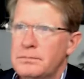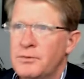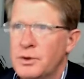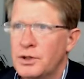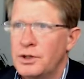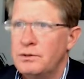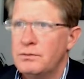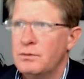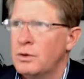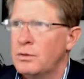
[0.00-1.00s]
if we're good,
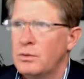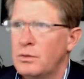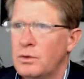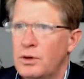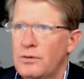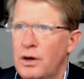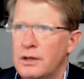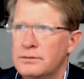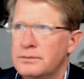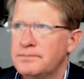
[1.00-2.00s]
we'll move
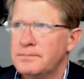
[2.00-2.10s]
on.